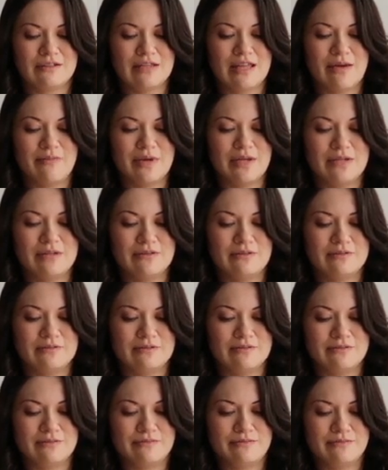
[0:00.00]
lemon.
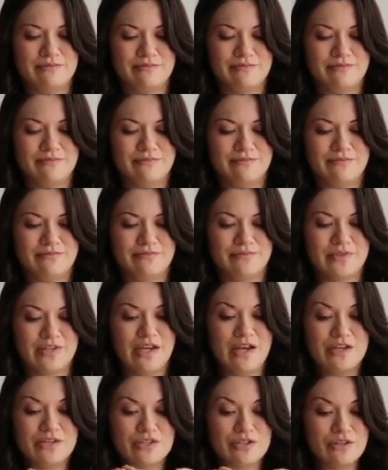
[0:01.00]

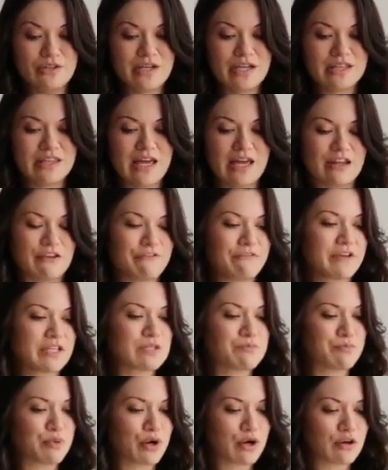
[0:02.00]
So look at that, it
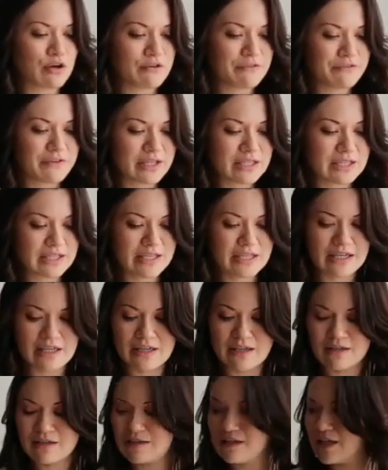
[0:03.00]
fits perfectly
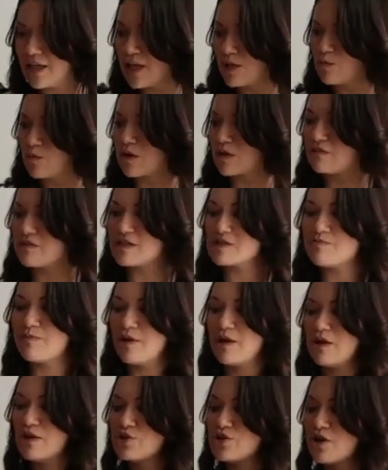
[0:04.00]
in one of these
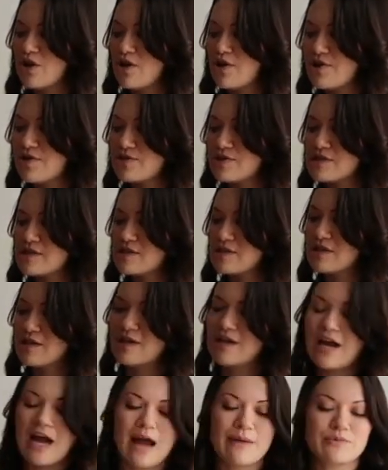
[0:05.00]
ball jars.
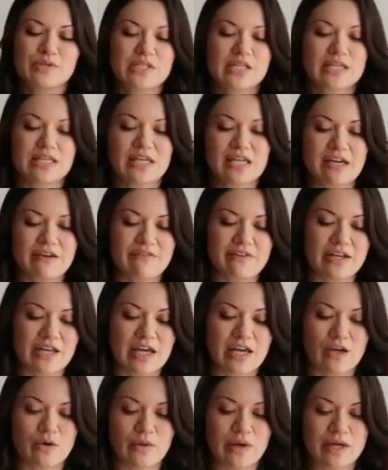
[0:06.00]
I'm just going to give it
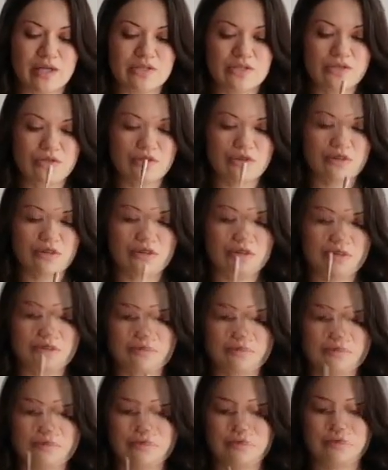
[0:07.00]
a quick stir.
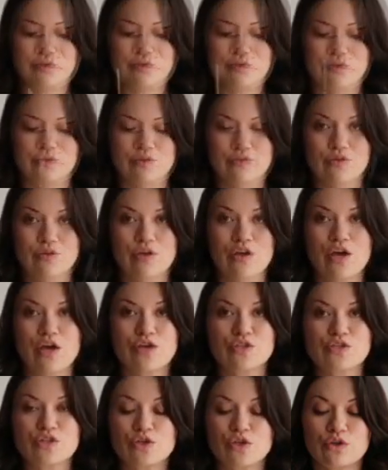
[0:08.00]

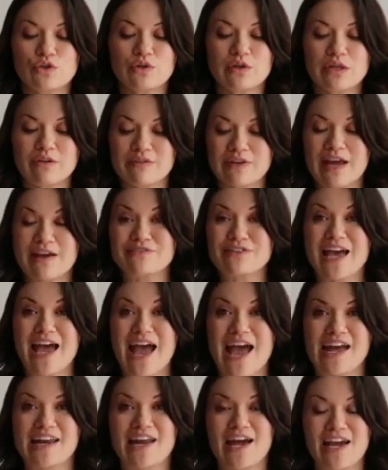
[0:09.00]
So you don't even have
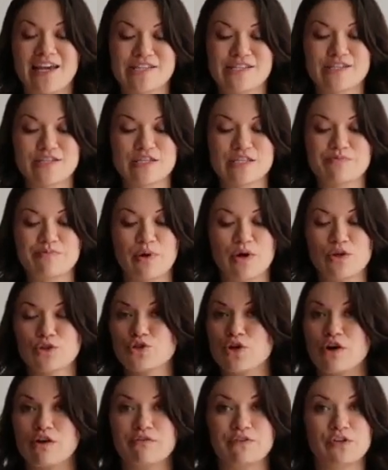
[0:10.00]
to add ice to this ball
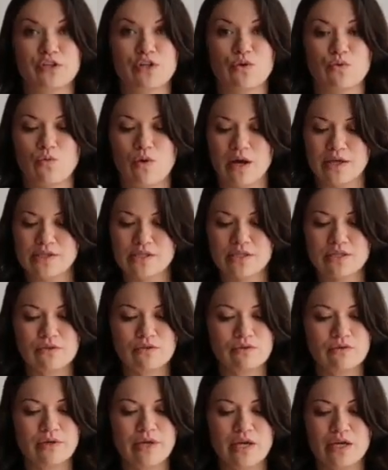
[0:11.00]
jar if you don't want
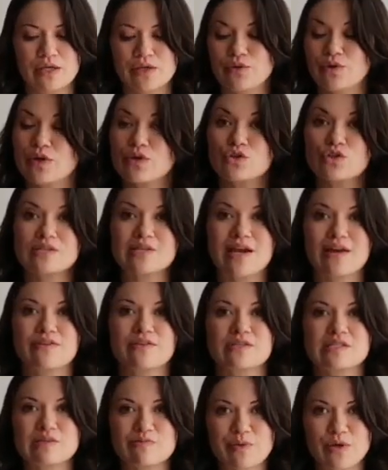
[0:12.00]
to. You can just add
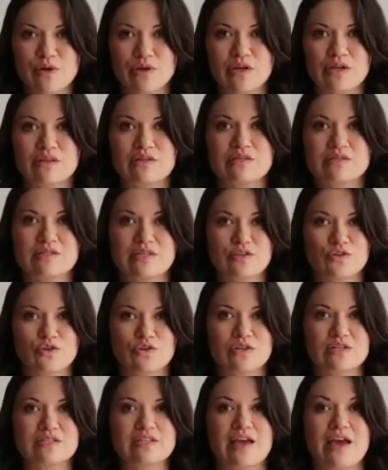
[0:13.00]
the spirit, the
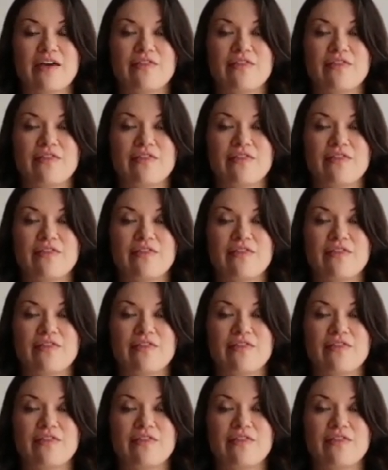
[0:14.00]
citrus,